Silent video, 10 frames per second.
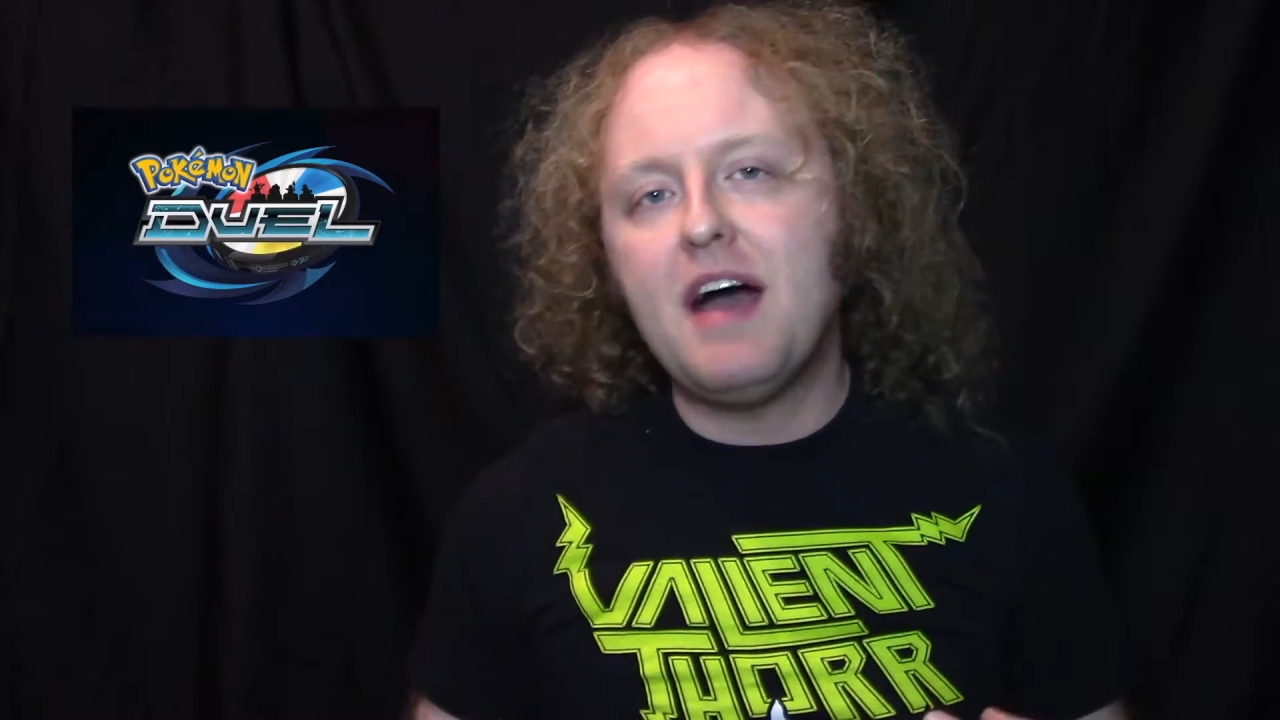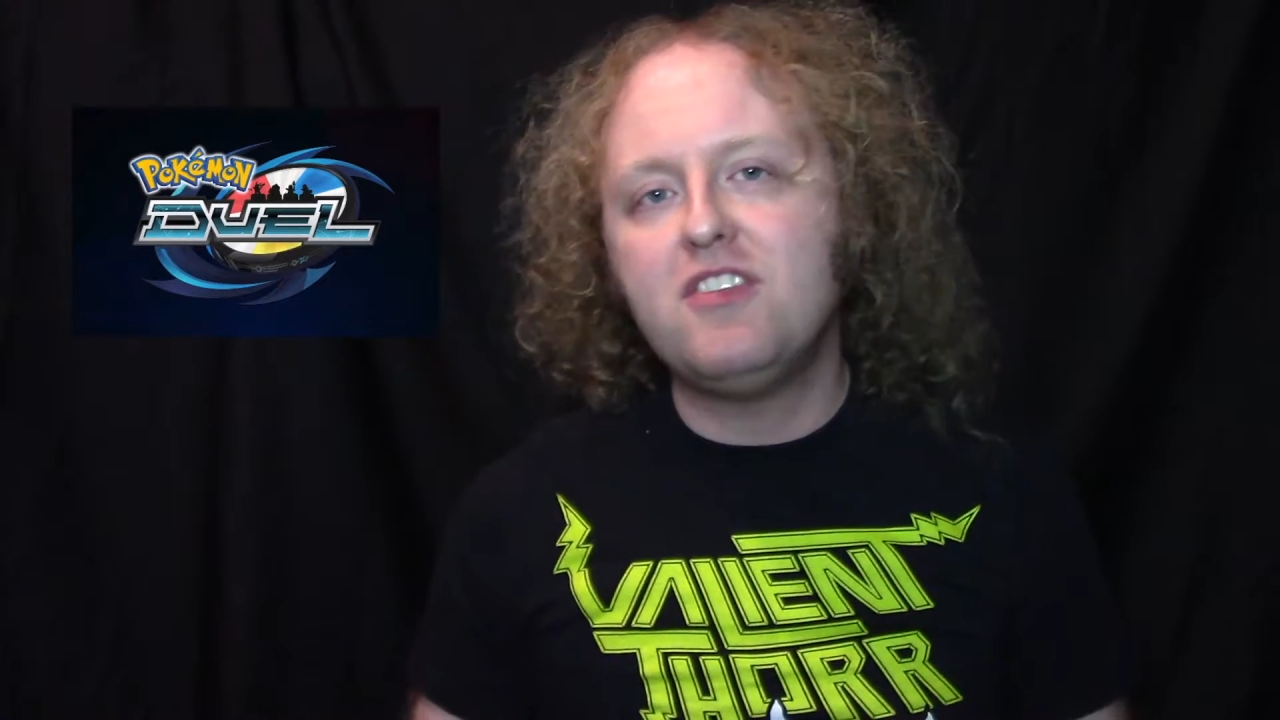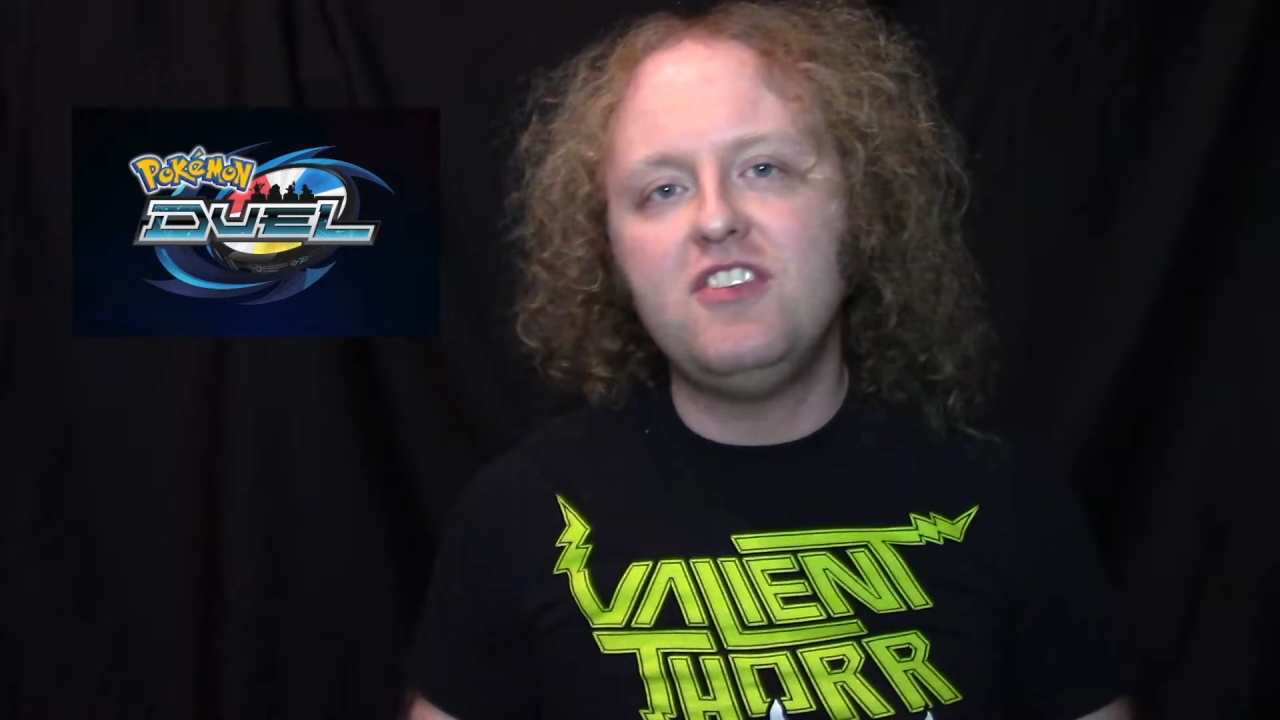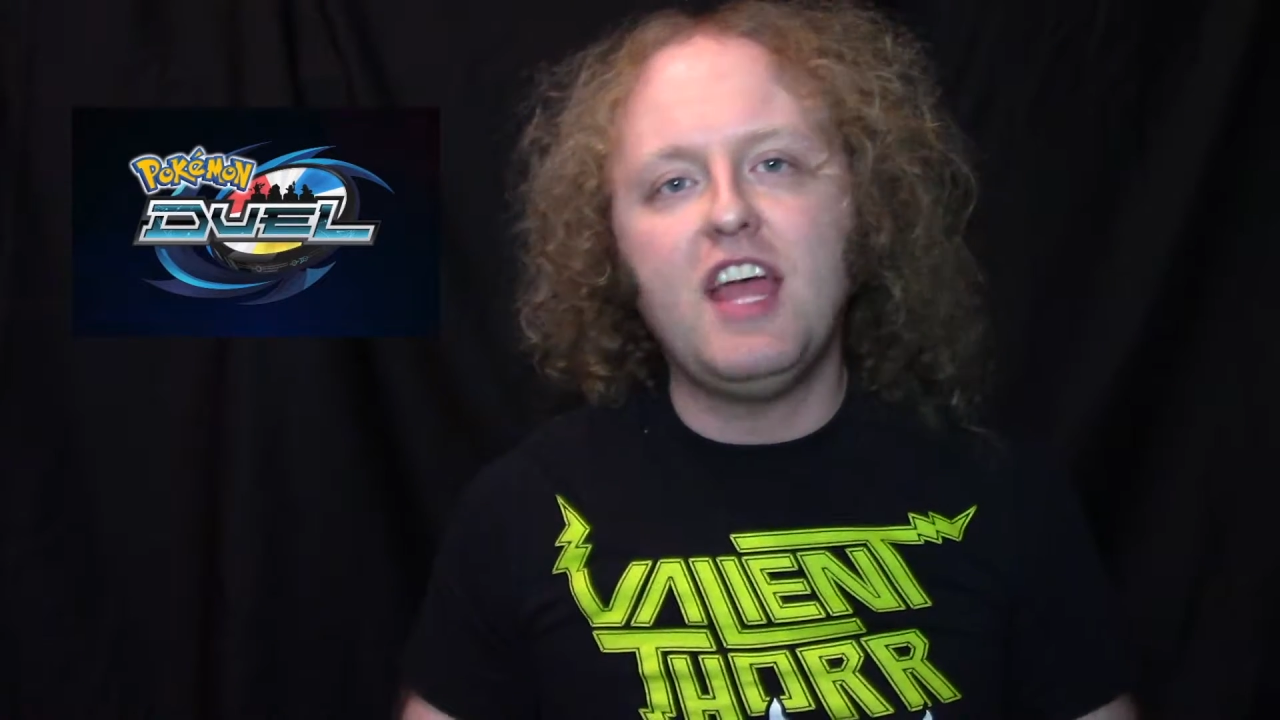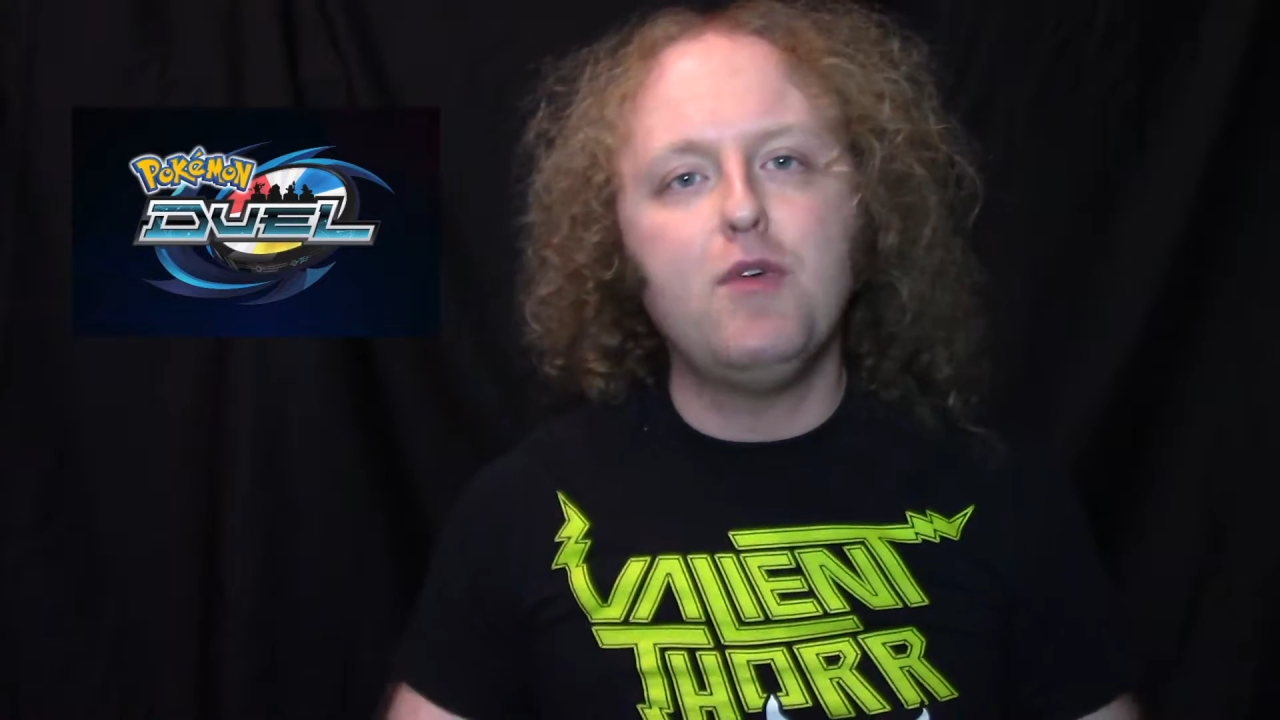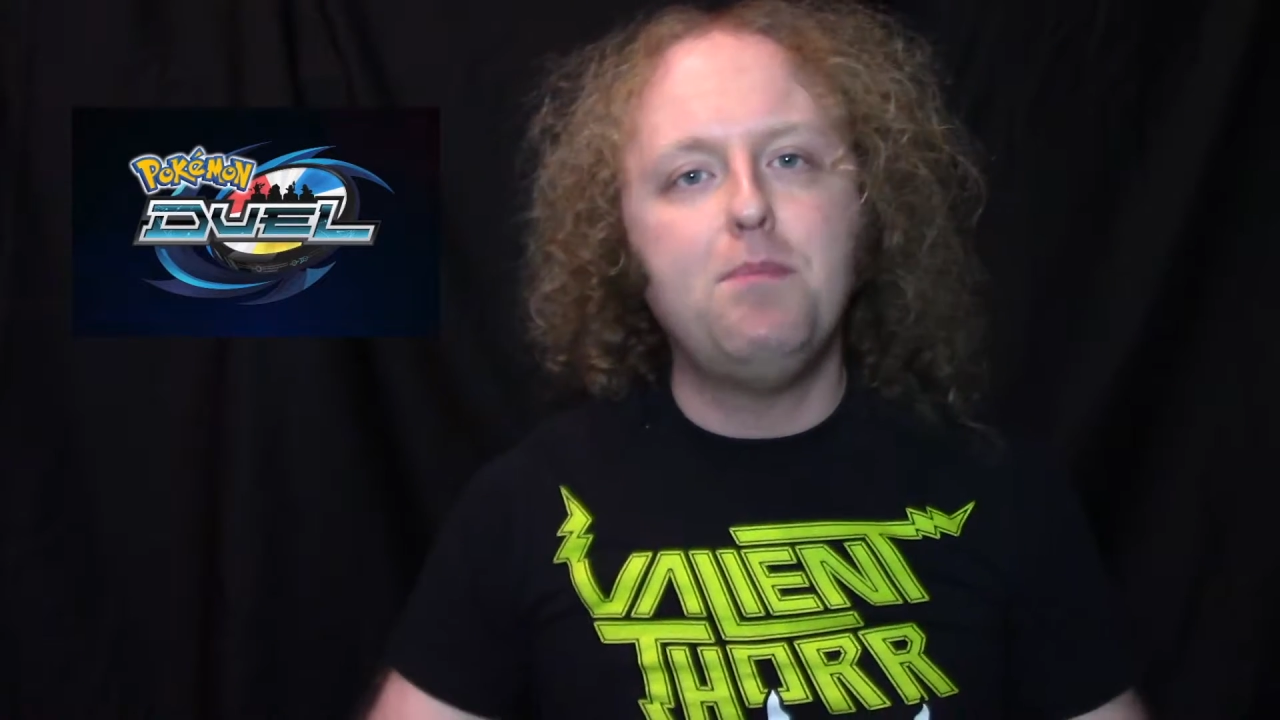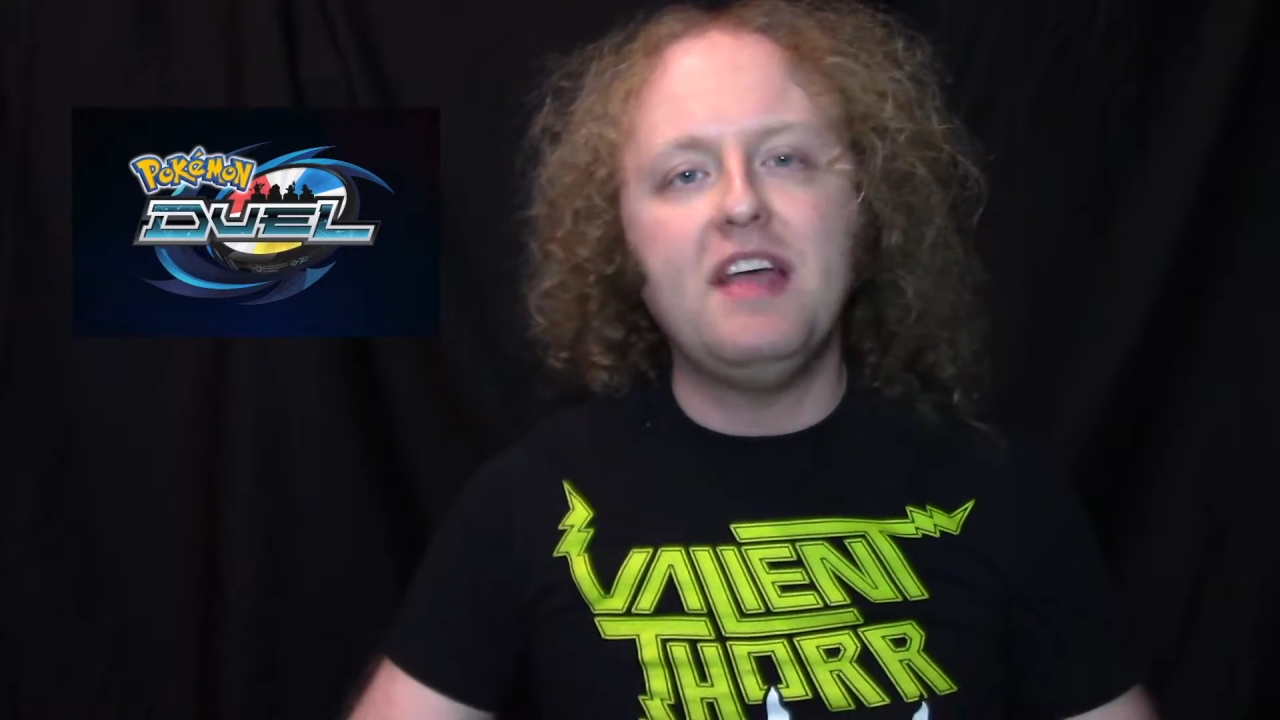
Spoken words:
out today with